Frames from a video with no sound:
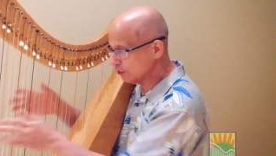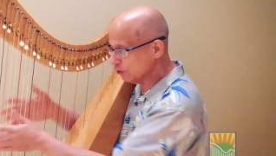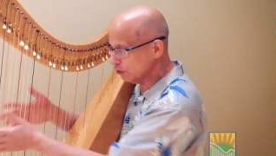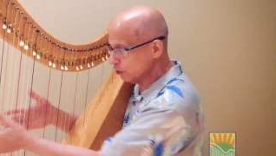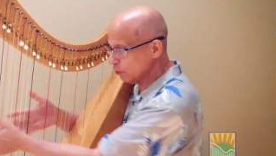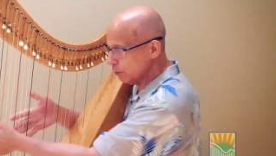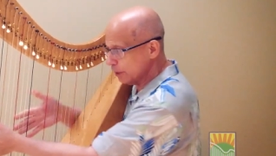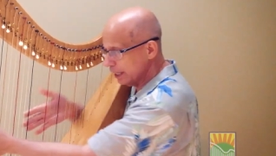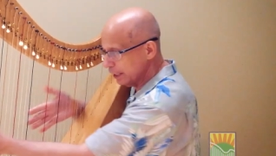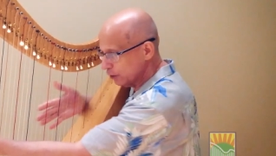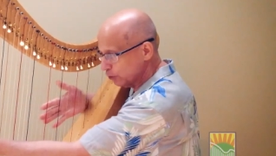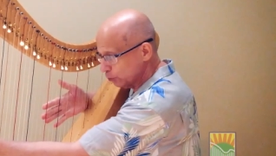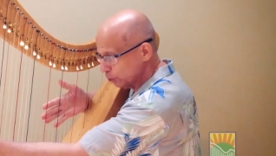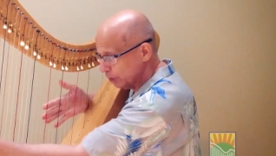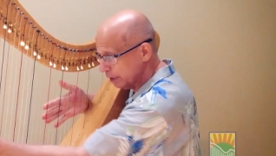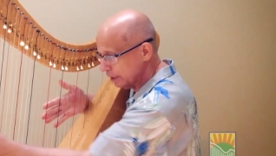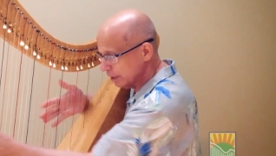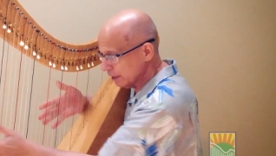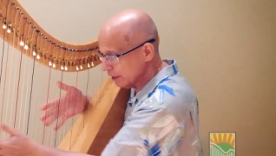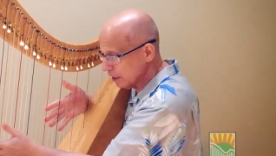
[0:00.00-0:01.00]
the way it's
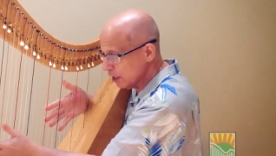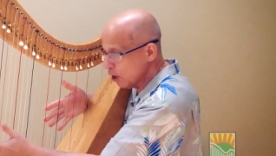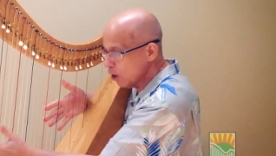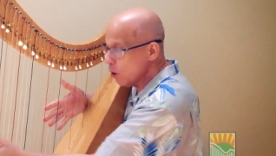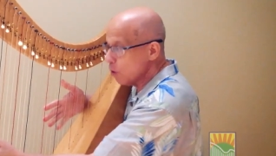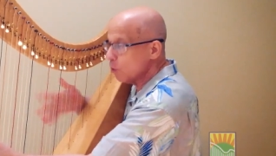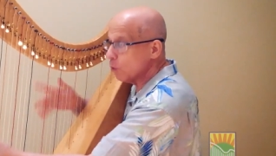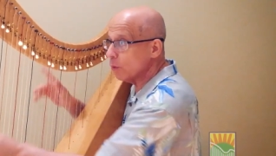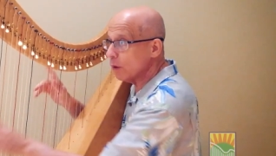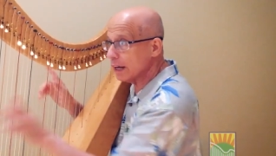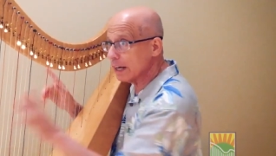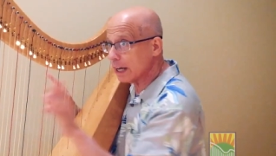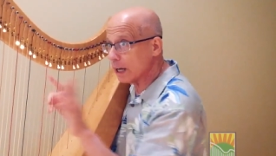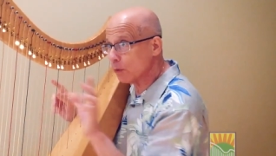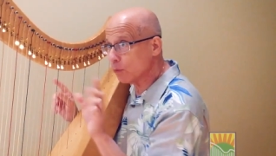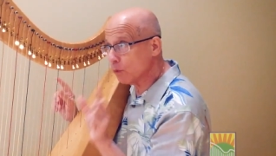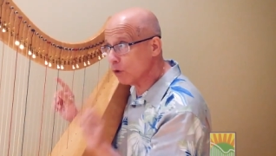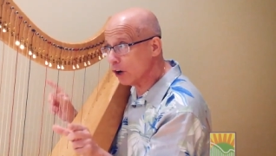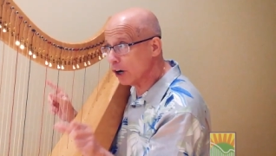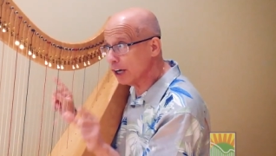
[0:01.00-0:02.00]
written. What I
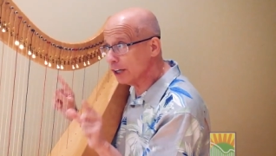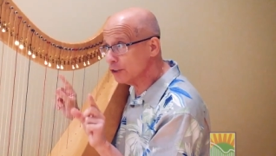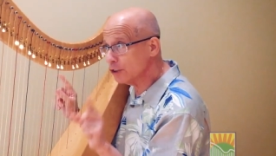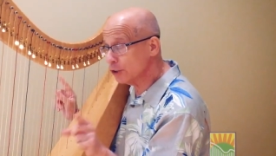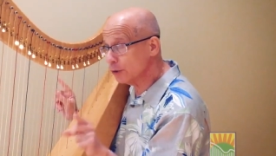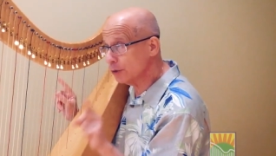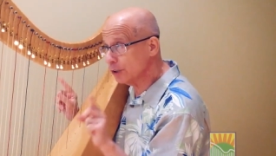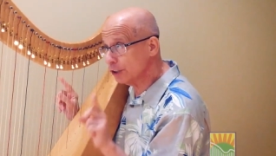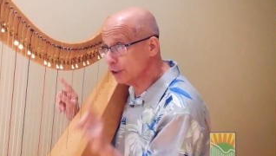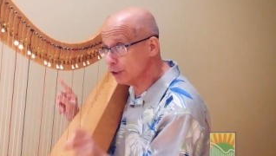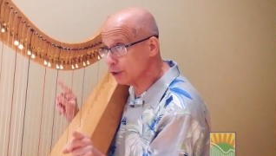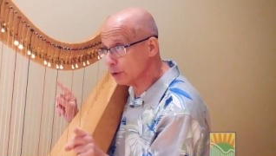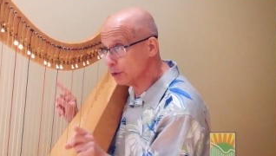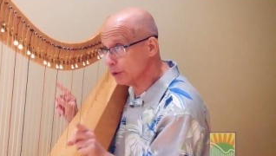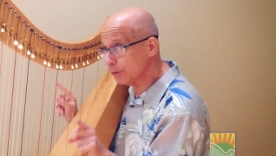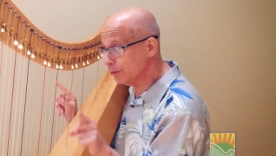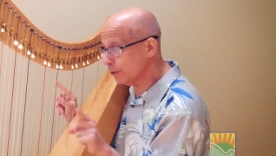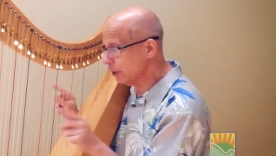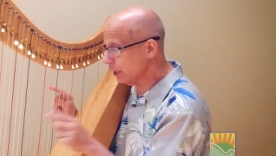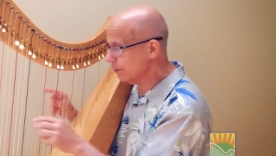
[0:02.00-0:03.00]
want you to do
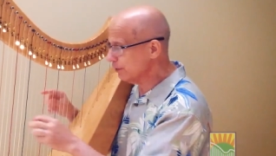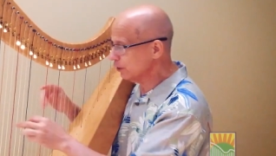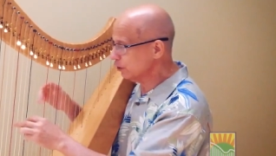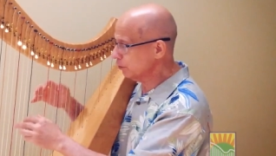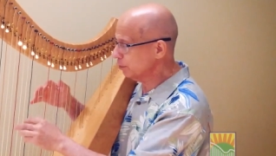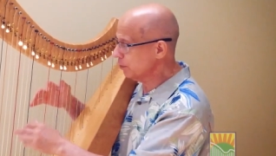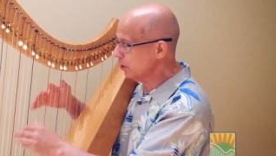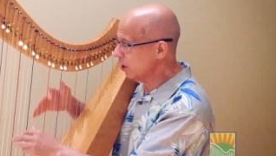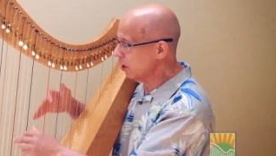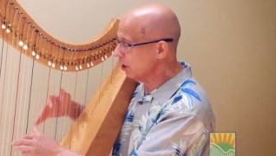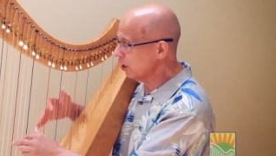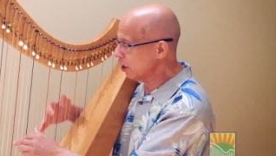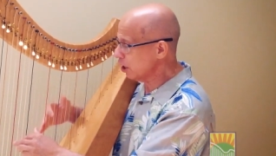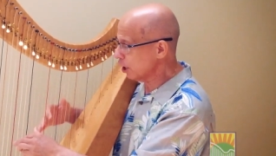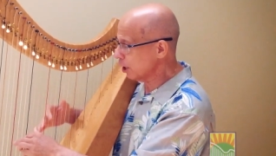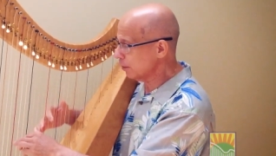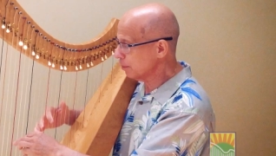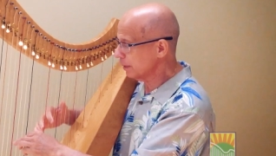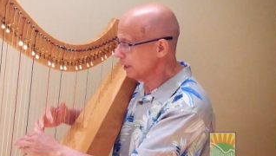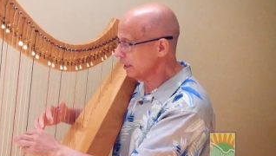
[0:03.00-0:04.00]
if you have a small
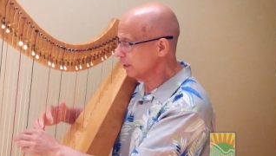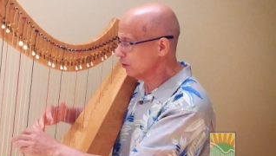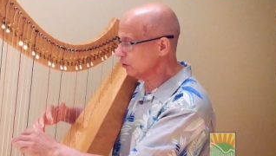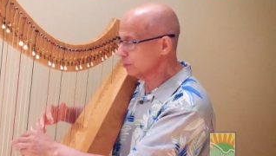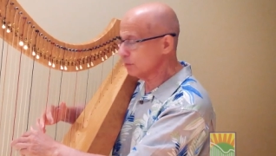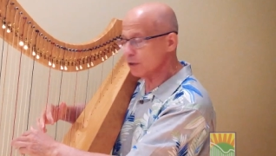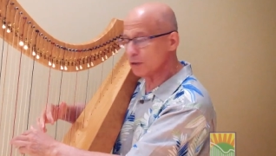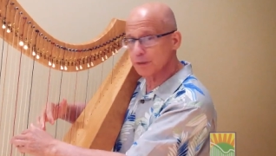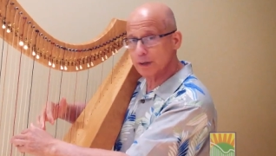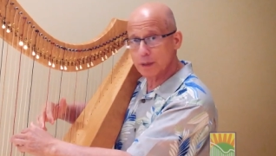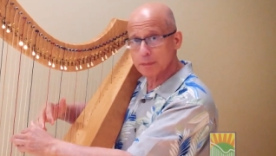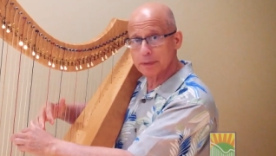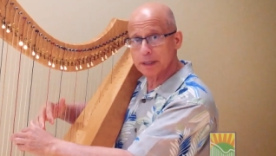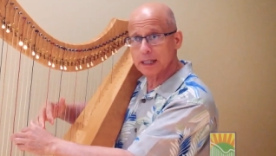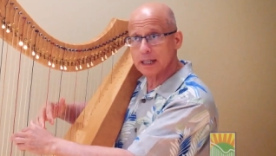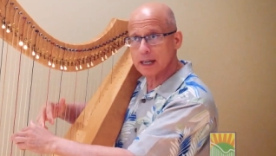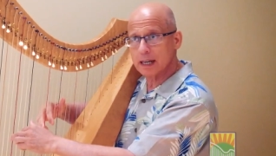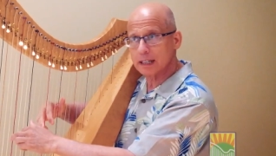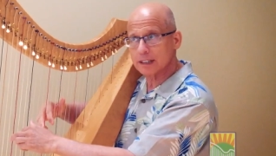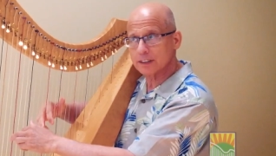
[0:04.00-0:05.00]
harp is move up an
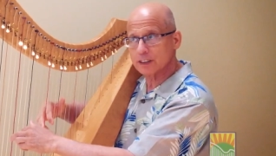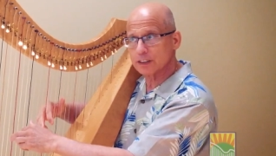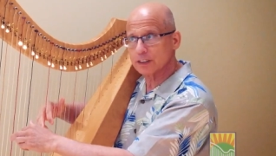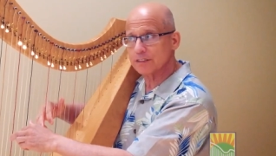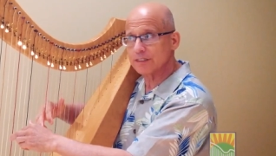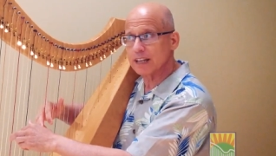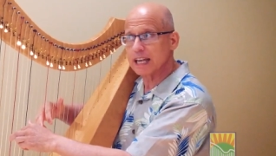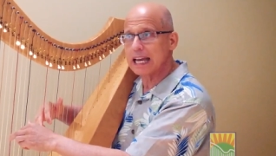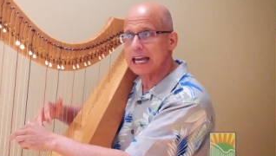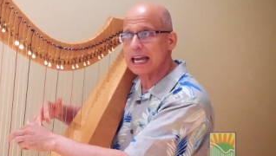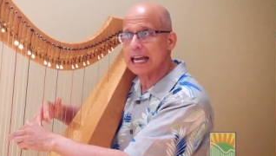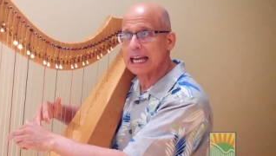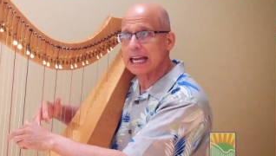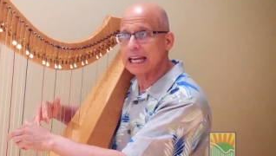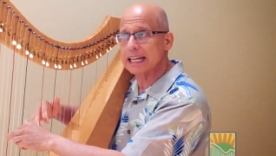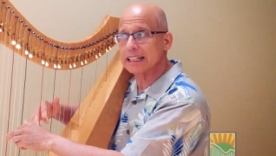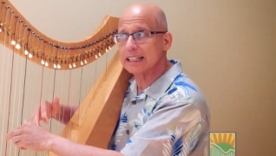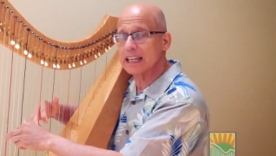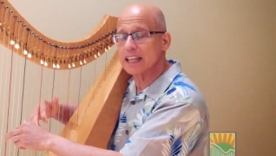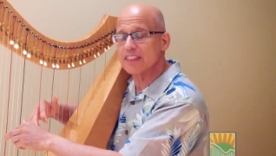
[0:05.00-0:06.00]
octave
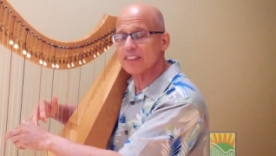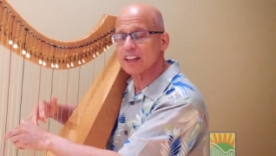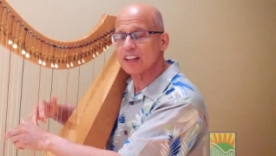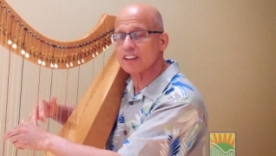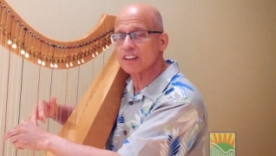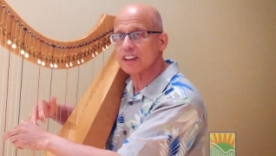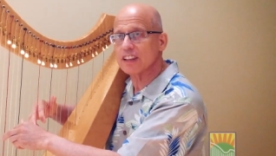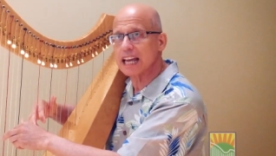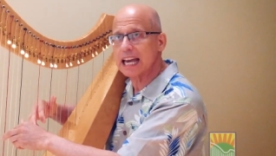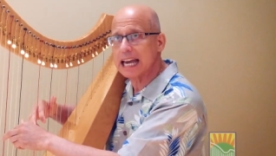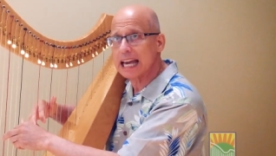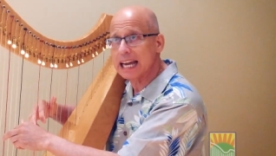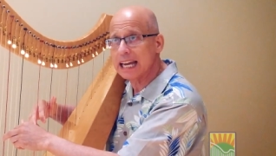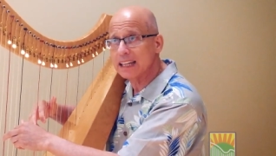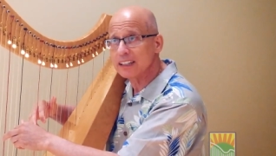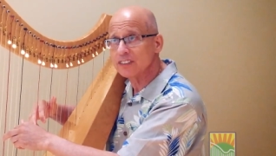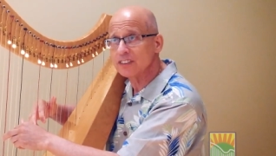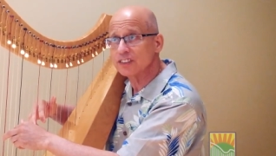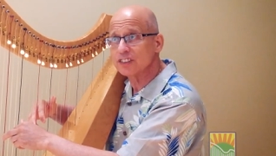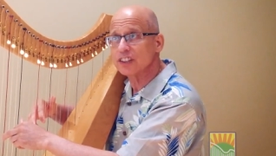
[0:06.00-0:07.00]
and the
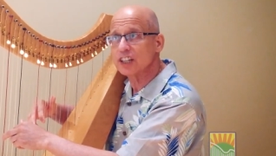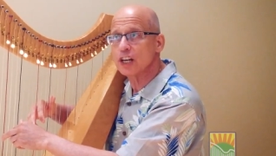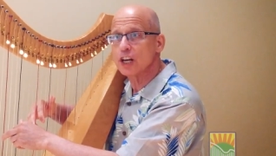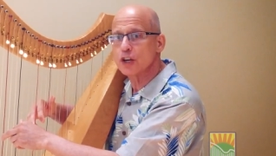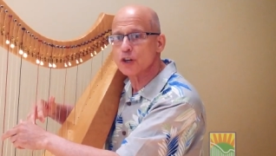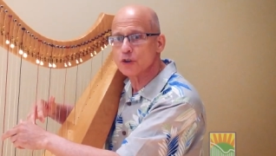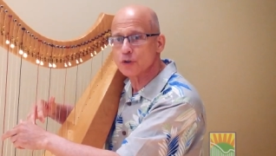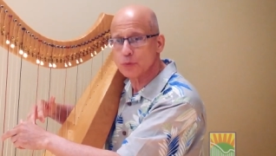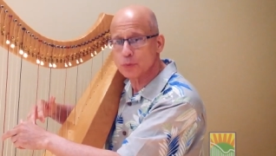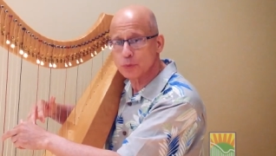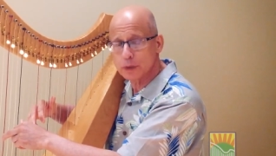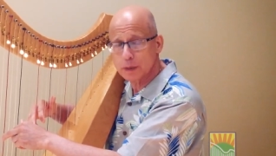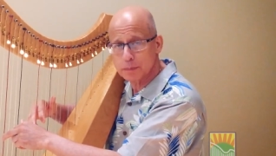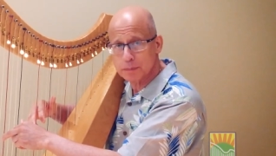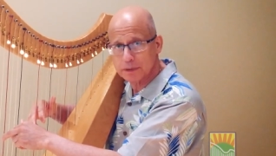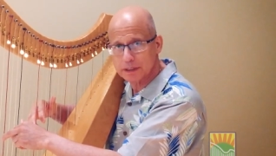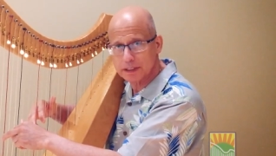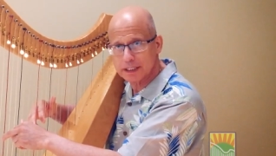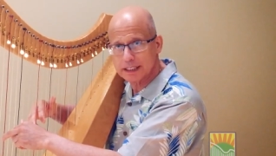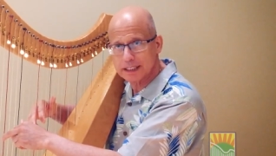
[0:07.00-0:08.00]
last
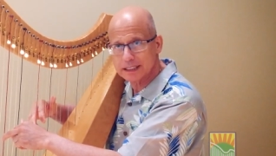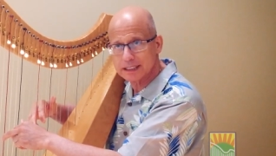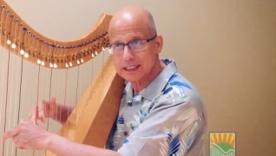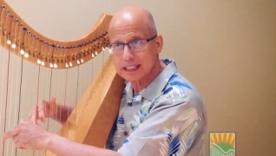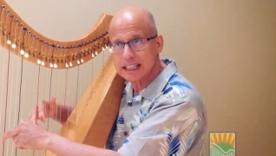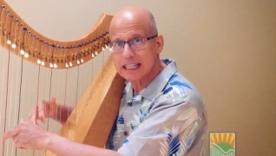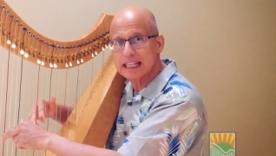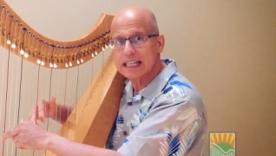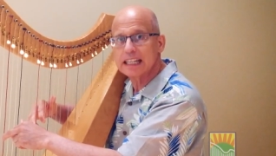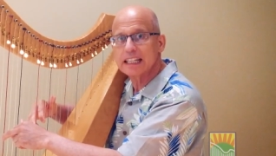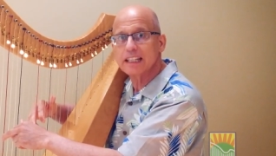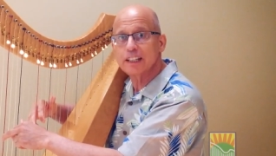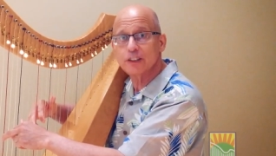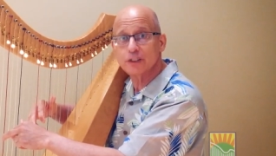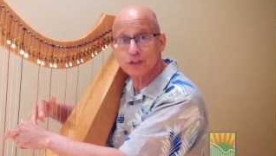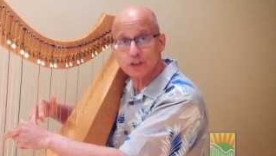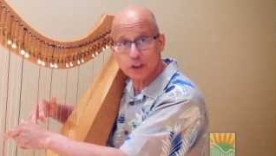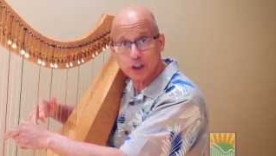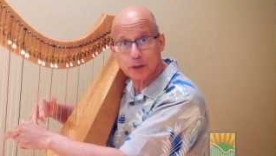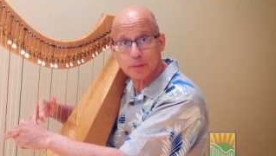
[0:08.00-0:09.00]
triplet
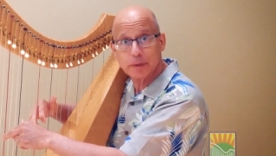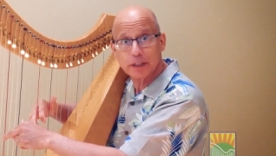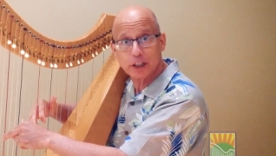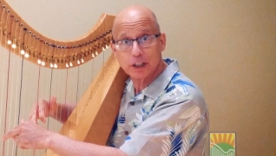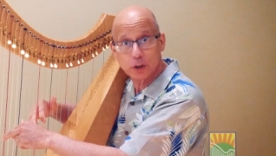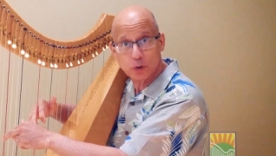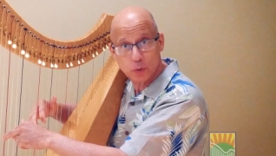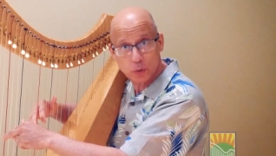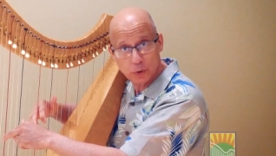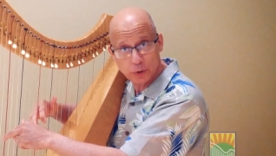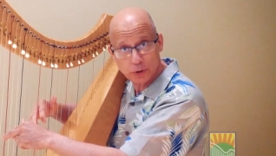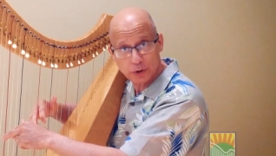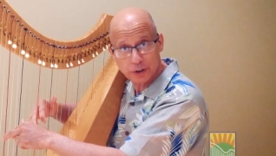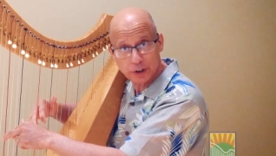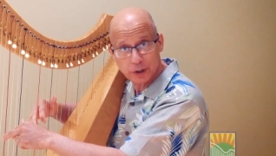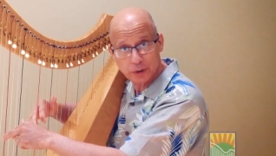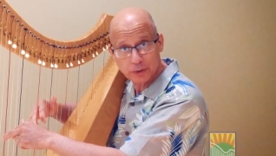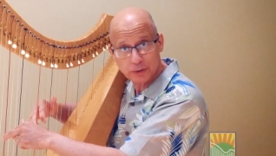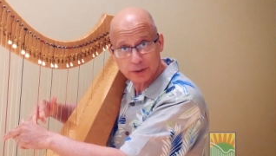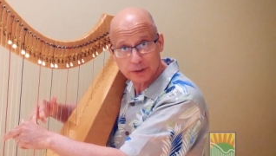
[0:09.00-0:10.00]
is going to be a quarter
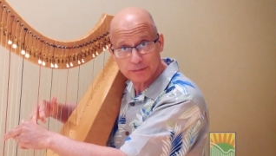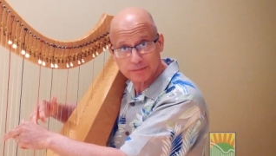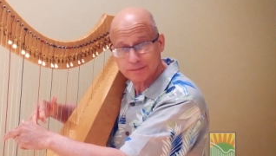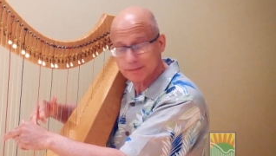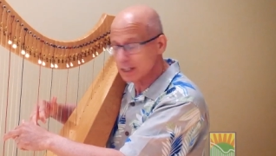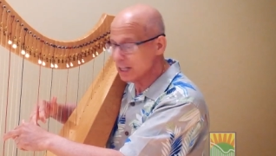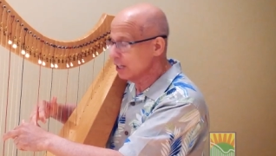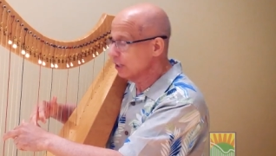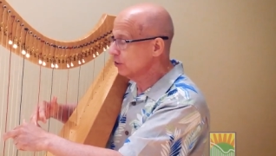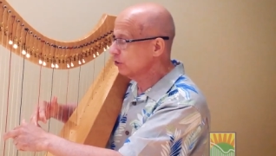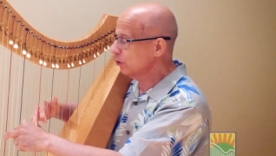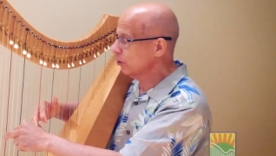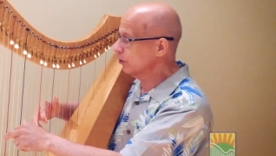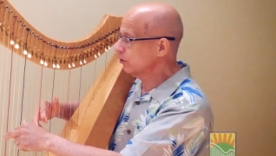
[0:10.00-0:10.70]
note. So